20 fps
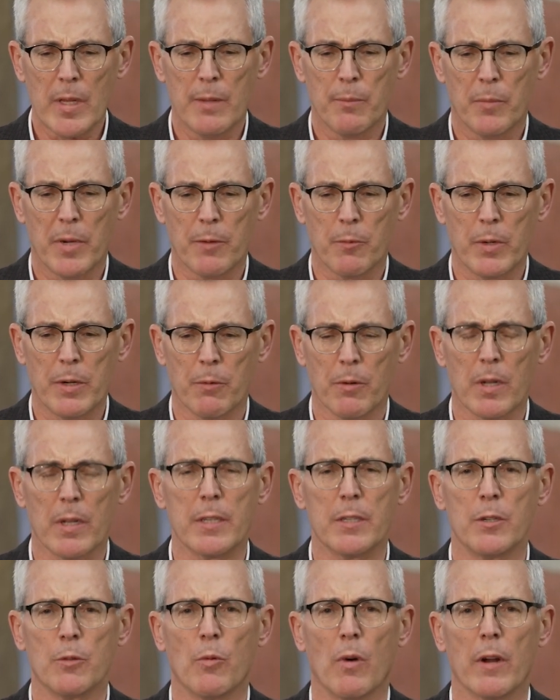But we
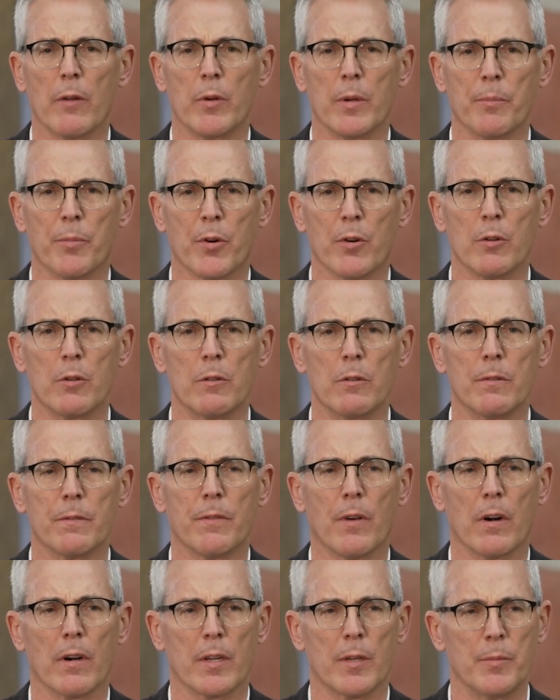really do want to
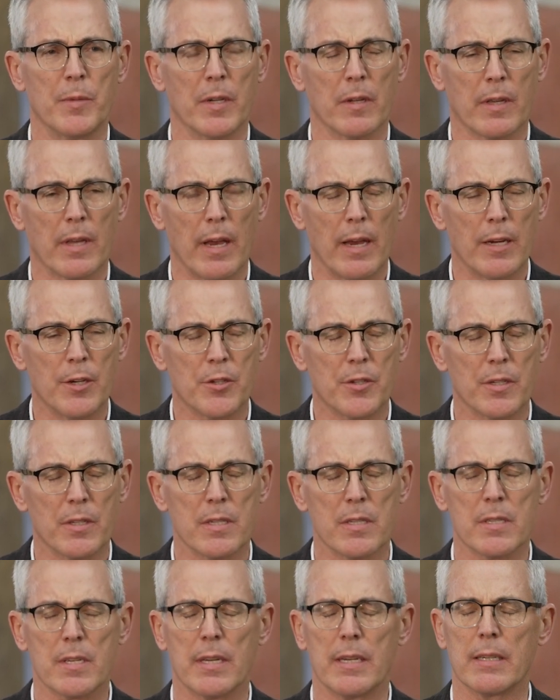improve our
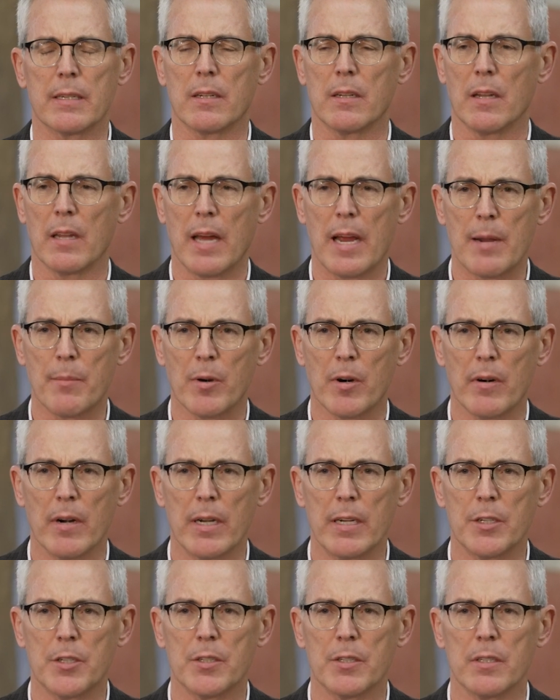communications and
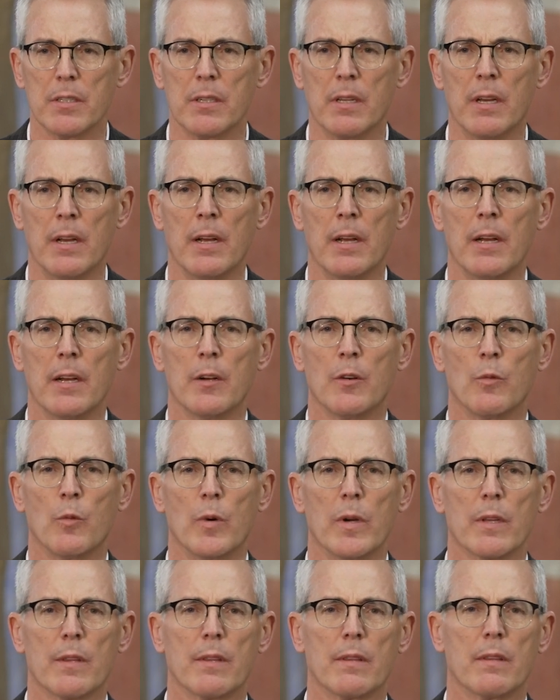collaboration
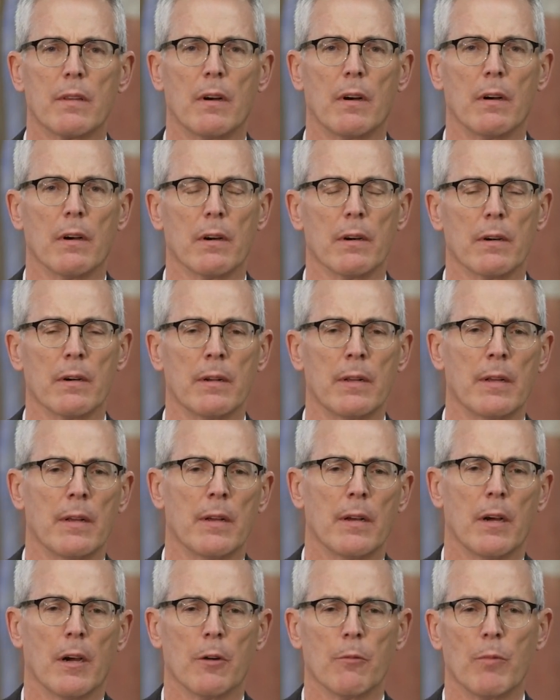with our
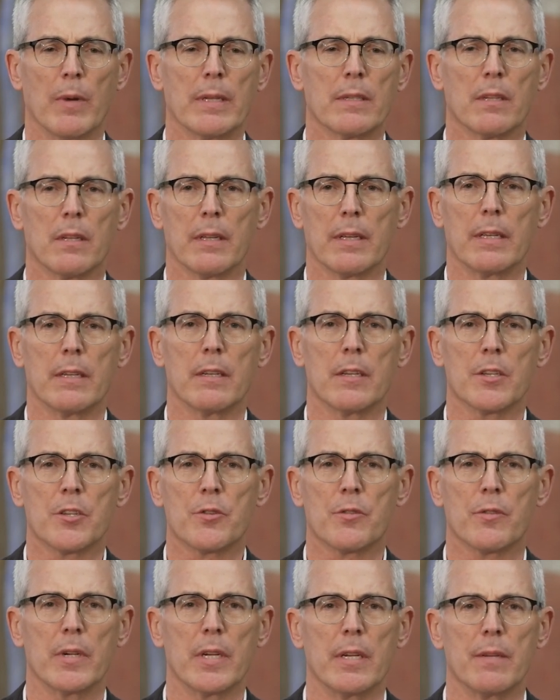rental
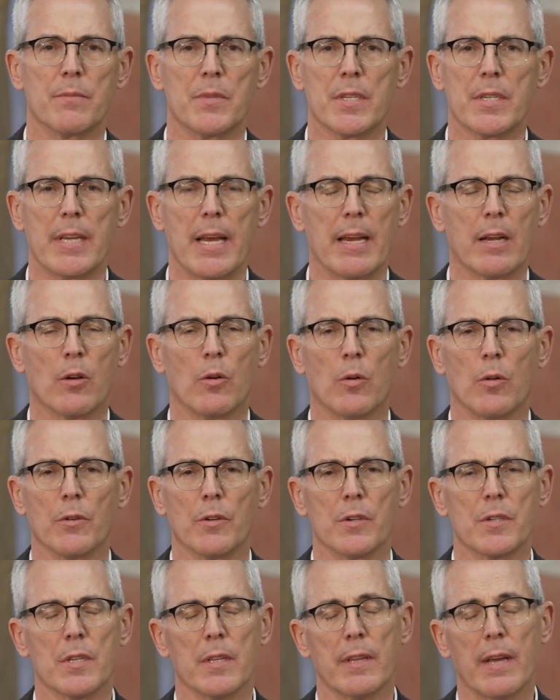industry
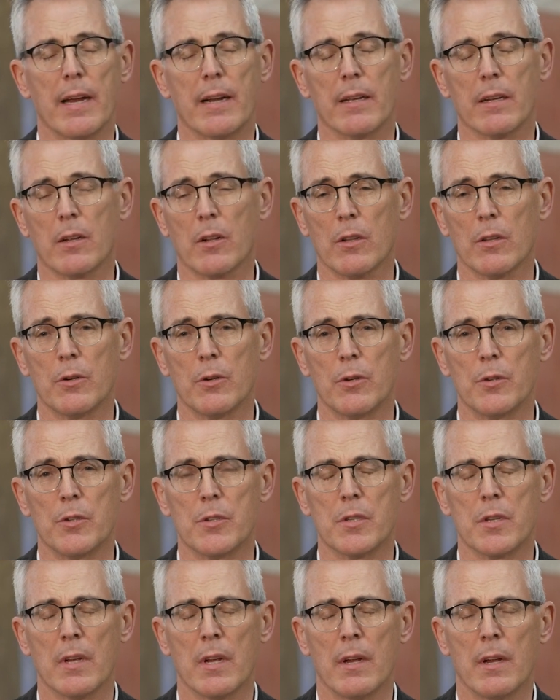stakeholders, and that
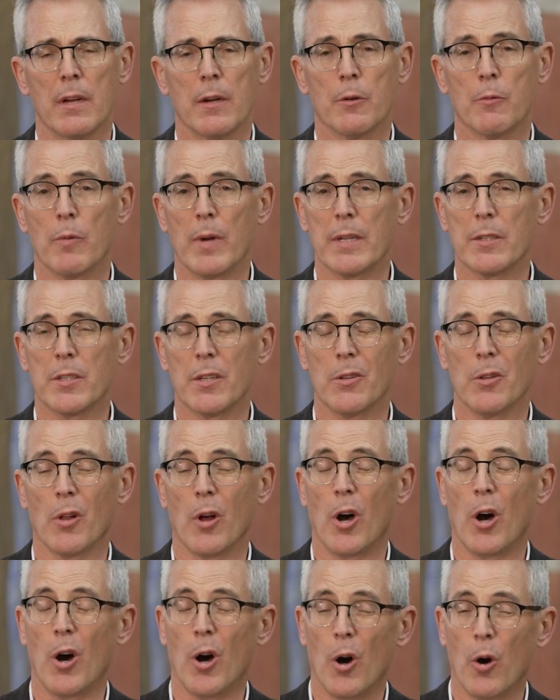includes
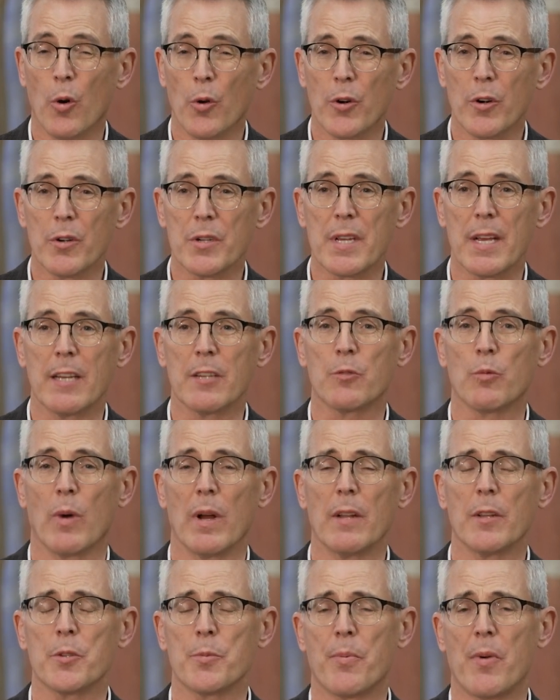rental owners as
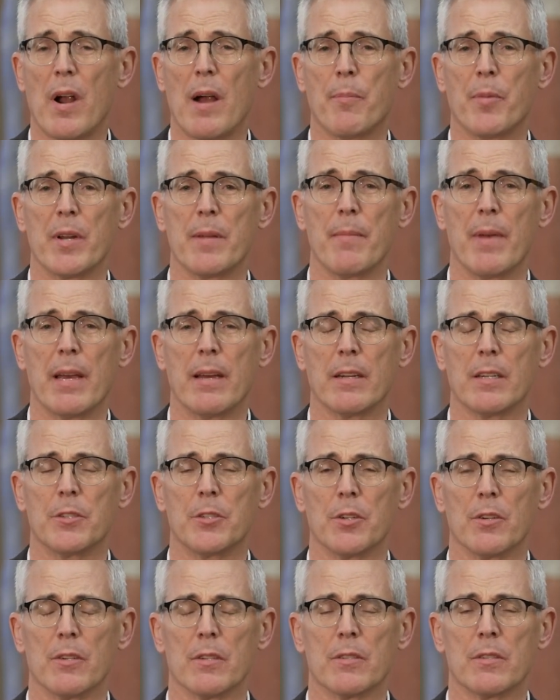well as property
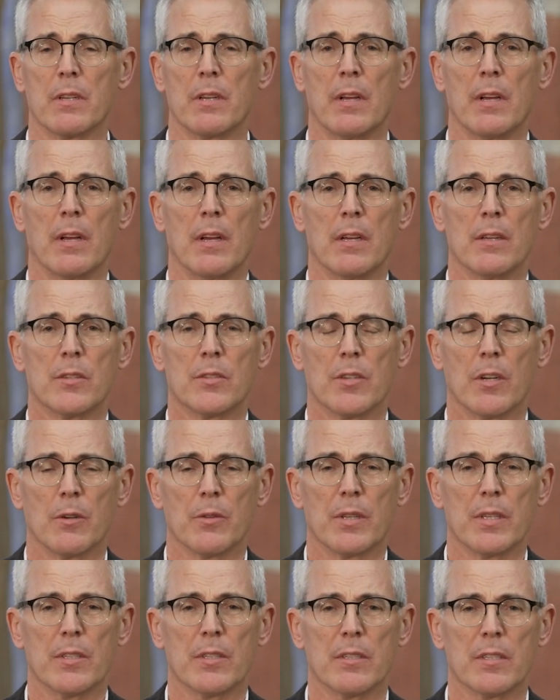managers.
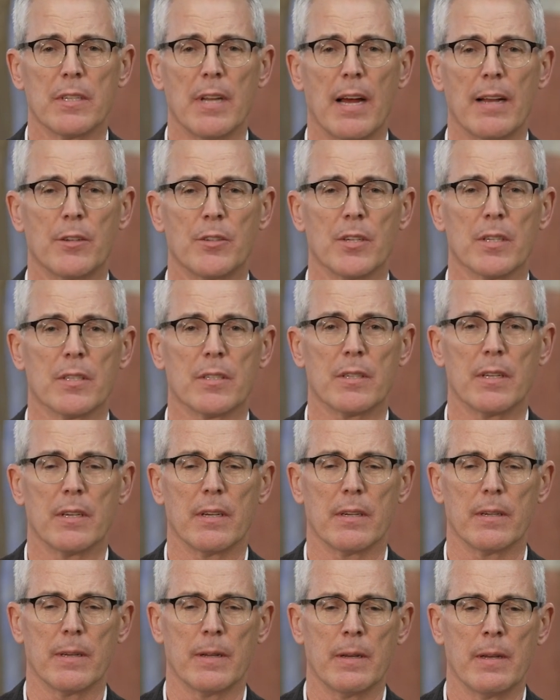So this is not just
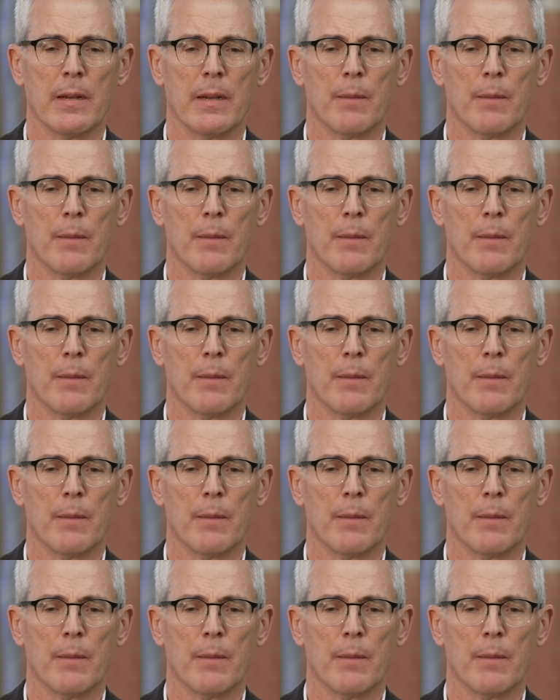a